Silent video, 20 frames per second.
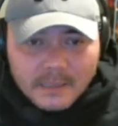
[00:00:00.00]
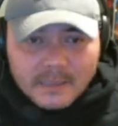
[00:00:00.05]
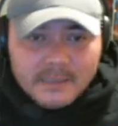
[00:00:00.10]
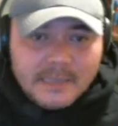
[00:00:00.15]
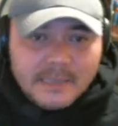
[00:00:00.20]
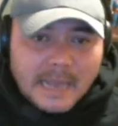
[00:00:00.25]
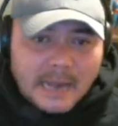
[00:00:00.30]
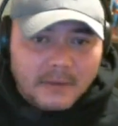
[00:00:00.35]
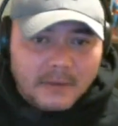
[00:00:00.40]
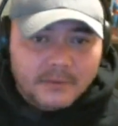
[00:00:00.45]

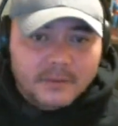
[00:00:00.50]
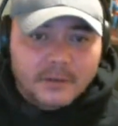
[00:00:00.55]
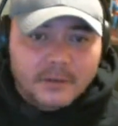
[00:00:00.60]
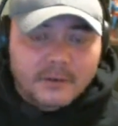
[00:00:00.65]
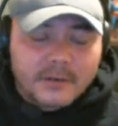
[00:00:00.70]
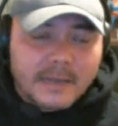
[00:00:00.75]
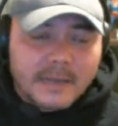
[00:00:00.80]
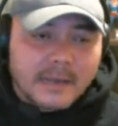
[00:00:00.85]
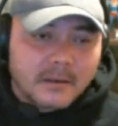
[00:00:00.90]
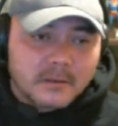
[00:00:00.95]
is that
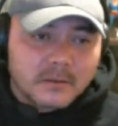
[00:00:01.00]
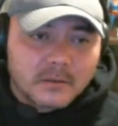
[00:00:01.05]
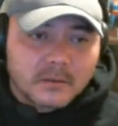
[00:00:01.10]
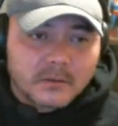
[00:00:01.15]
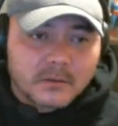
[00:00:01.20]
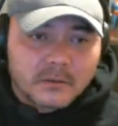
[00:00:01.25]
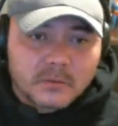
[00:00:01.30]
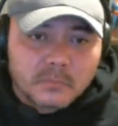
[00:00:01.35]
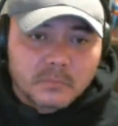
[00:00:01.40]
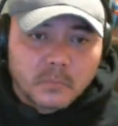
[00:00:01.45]
it's out
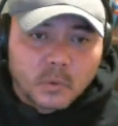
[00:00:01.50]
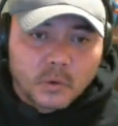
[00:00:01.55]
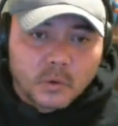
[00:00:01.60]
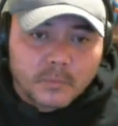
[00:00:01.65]
there now.